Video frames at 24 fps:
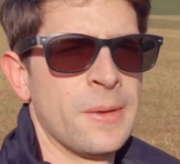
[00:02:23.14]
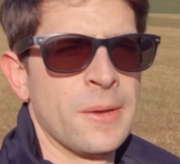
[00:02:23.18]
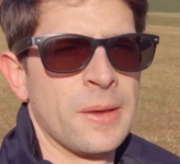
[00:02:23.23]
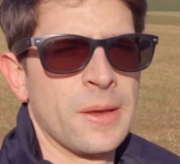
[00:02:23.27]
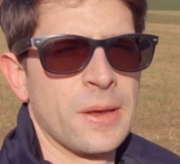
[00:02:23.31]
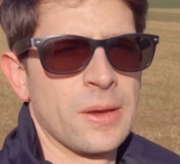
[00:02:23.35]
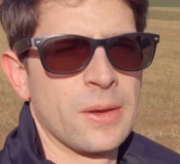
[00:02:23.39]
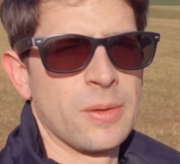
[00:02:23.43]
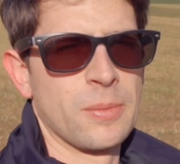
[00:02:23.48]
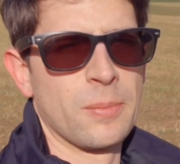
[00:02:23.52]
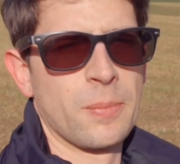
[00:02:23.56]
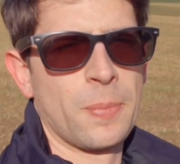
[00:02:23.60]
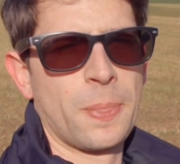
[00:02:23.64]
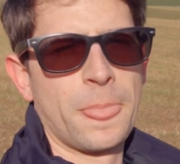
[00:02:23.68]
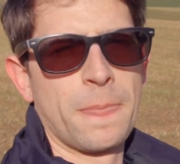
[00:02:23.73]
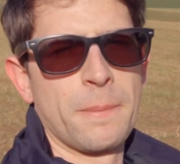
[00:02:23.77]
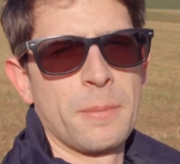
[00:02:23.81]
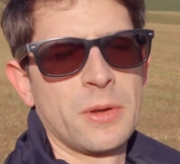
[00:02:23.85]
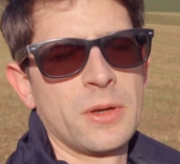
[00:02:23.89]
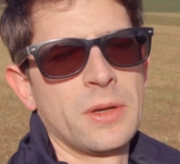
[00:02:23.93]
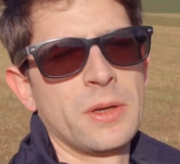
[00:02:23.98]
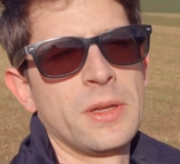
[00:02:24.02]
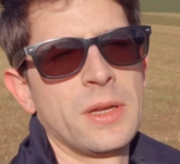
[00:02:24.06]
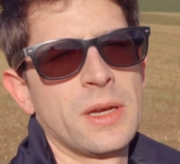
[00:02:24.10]

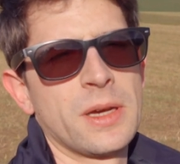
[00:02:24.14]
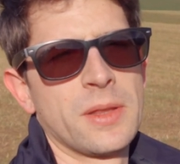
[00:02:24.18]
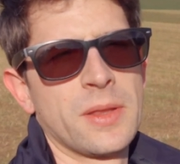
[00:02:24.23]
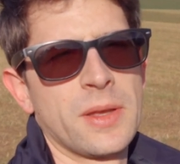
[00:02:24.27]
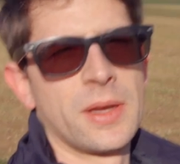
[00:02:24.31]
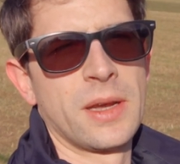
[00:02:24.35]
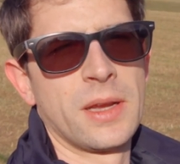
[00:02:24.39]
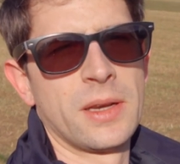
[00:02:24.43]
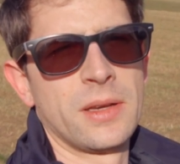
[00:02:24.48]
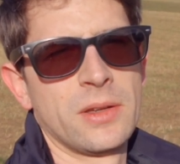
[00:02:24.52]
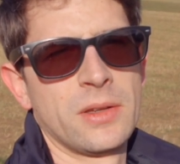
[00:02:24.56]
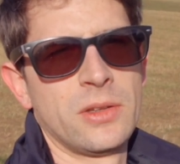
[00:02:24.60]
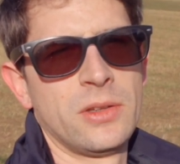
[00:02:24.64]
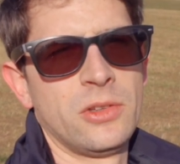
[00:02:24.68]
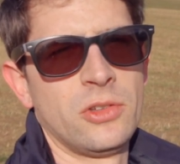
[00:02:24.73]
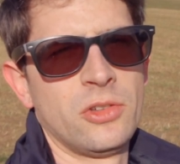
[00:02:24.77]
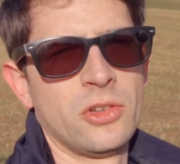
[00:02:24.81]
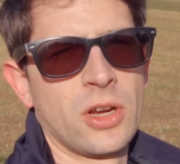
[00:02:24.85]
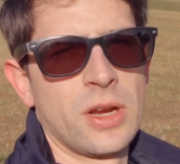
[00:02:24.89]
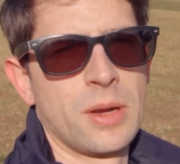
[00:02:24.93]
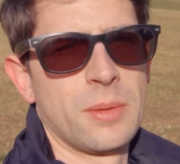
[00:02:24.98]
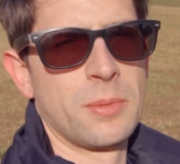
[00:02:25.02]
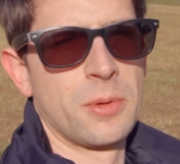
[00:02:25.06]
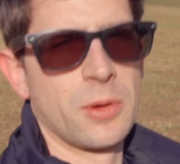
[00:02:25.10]
But on the other hand, the
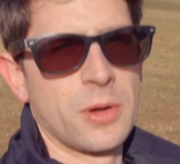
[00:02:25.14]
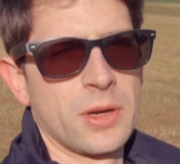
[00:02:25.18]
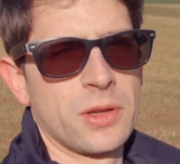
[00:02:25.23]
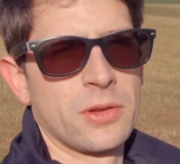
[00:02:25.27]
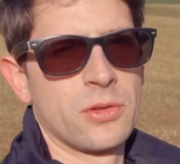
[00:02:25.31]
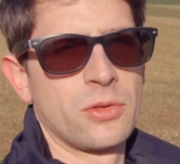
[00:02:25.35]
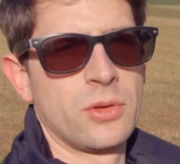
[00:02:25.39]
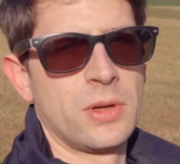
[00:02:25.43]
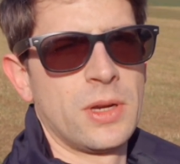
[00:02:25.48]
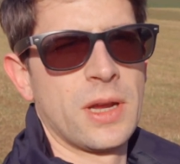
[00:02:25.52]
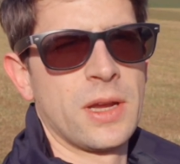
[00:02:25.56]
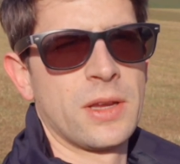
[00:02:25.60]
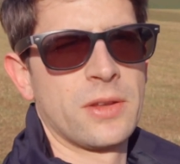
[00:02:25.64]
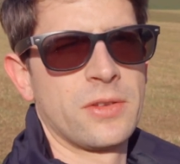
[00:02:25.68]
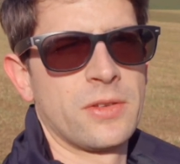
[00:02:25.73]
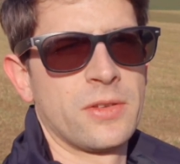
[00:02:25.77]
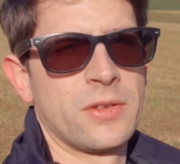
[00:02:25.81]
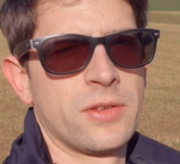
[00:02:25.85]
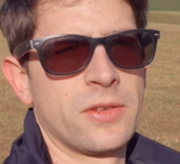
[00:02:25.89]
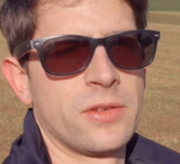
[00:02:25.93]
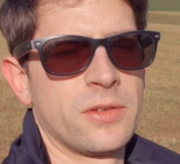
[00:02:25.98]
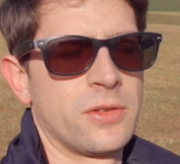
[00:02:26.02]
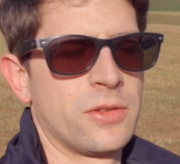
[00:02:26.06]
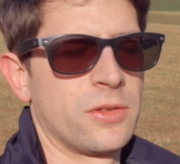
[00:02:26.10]
DJI Pocket 3 has
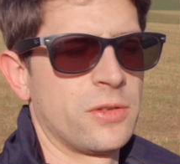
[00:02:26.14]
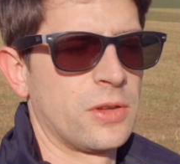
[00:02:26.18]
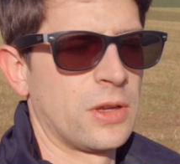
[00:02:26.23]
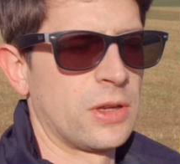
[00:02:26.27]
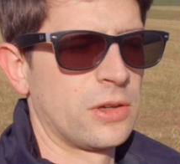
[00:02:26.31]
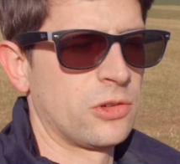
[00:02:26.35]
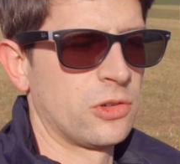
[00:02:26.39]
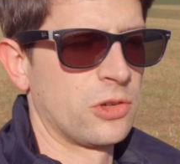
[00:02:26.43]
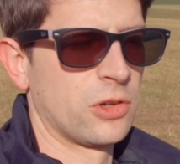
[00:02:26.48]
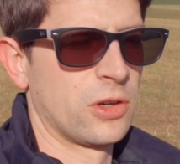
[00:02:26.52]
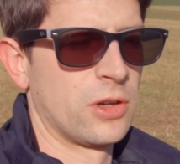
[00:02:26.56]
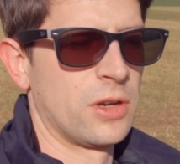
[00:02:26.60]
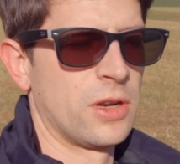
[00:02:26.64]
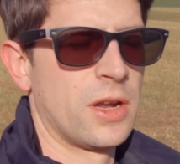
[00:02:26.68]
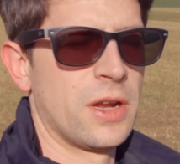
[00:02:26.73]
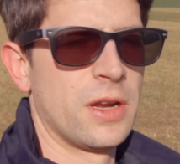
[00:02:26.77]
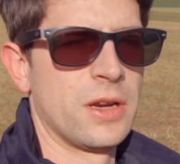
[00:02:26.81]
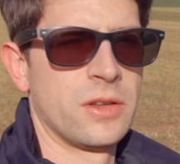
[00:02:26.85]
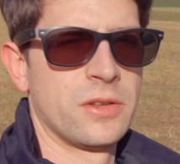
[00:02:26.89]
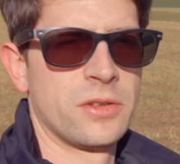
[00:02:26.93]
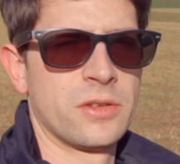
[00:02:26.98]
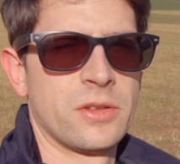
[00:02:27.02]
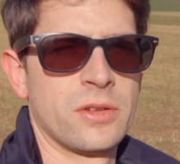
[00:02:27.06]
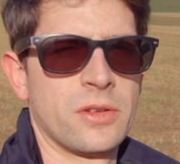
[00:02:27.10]
such a
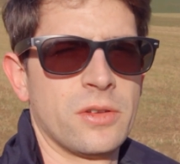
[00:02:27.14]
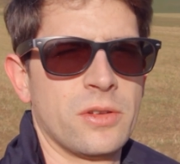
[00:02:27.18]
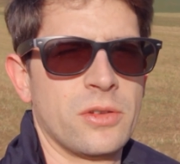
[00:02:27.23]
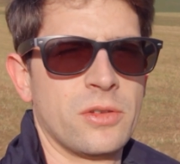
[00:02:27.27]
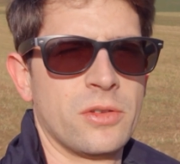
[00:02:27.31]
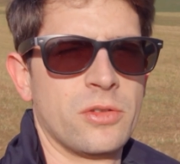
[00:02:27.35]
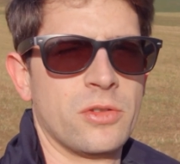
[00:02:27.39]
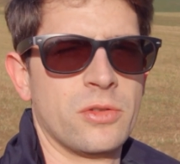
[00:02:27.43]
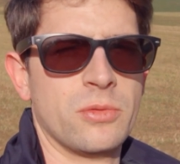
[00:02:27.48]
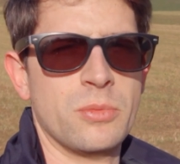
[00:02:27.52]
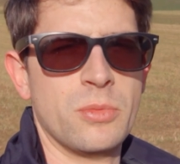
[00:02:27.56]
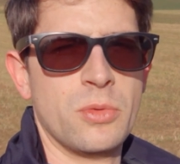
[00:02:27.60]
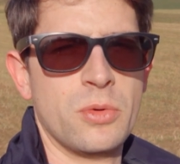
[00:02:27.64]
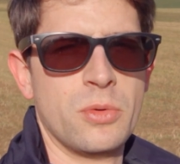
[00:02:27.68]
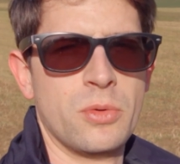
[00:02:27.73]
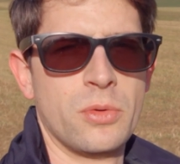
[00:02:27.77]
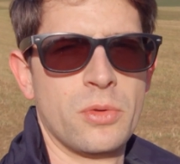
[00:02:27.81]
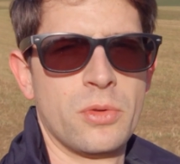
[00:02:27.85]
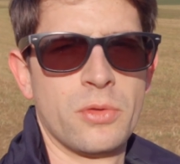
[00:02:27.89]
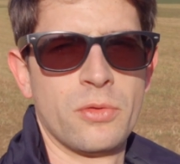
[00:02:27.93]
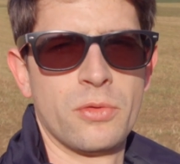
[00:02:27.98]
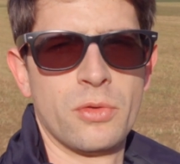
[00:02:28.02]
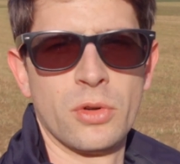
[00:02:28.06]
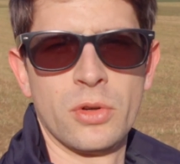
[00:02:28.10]
nice smooth
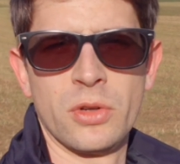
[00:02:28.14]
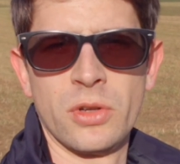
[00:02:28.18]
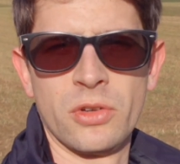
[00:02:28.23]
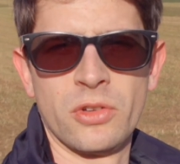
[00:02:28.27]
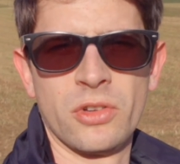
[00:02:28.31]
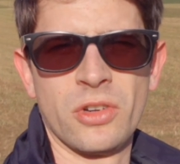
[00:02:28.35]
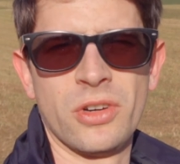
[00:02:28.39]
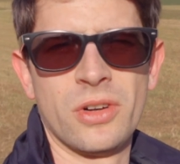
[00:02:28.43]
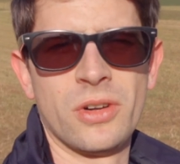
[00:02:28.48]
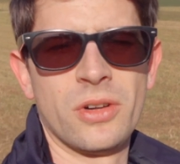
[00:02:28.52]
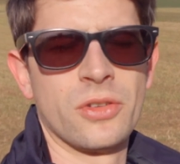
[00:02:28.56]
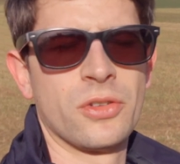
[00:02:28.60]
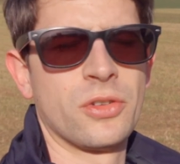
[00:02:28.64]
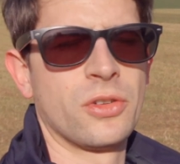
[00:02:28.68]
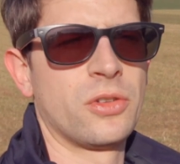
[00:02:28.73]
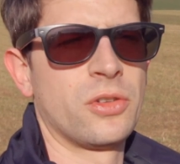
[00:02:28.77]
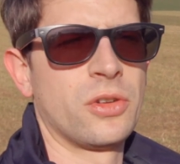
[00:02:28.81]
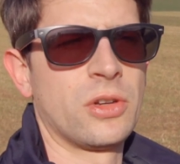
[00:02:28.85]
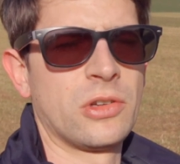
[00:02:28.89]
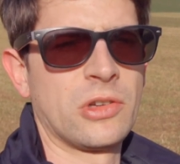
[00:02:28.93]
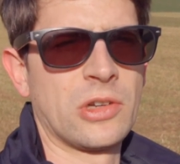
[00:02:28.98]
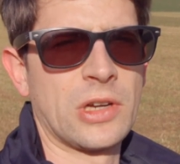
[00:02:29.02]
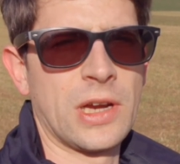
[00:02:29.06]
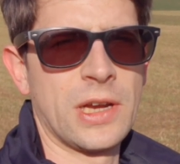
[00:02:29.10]
footage and also
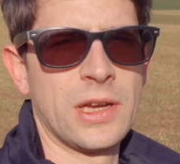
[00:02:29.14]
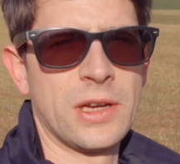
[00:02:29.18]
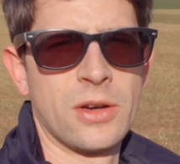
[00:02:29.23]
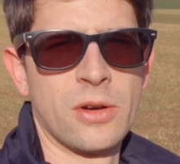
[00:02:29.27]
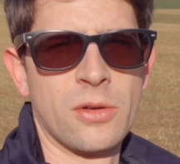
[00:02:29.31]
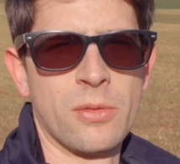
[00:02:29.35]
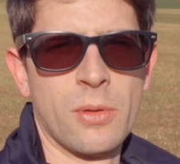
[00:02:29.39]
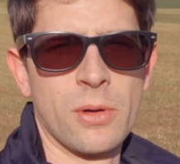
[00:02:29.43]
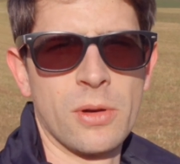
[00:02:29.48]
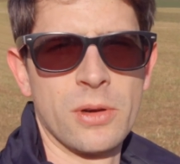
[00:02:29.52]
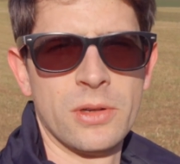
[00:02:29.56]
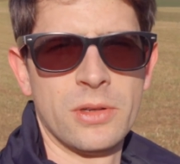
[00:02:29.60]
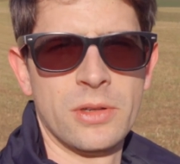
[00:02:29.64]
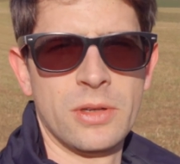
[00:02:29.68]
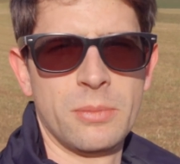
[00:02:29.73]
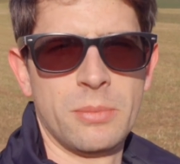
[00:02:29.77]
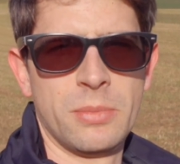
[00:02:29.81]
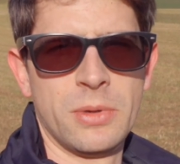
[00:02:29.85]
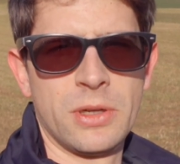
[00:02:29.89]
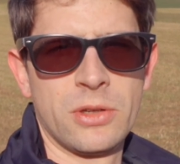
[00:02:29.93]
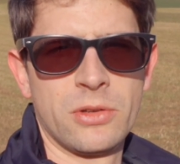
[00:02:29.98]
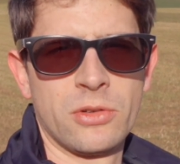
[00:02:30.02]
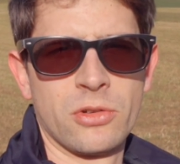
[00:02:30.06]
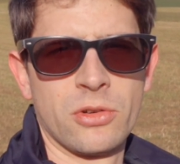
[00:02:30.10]
such high quality
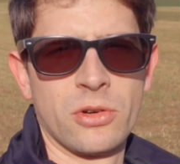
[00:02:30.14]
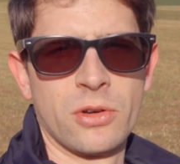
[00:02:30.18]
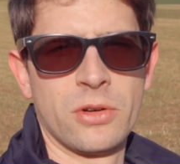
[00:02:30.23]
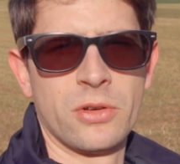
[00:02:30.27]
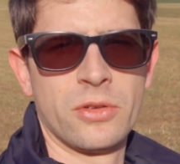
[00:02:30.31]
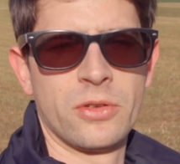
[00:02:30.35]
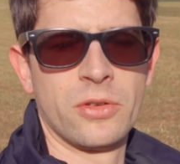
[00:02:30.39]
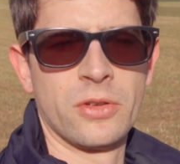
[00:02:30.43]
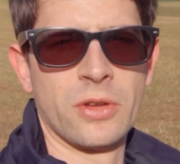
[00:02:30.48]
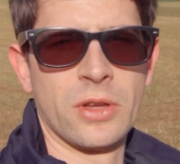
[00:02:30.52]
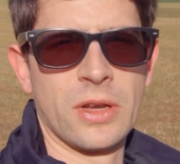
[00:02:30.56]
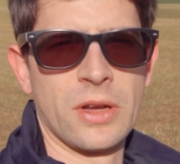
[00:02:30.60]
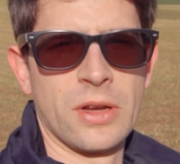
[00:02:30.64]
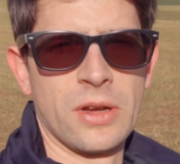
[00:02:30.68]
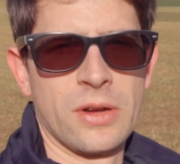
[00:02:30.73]
pictures.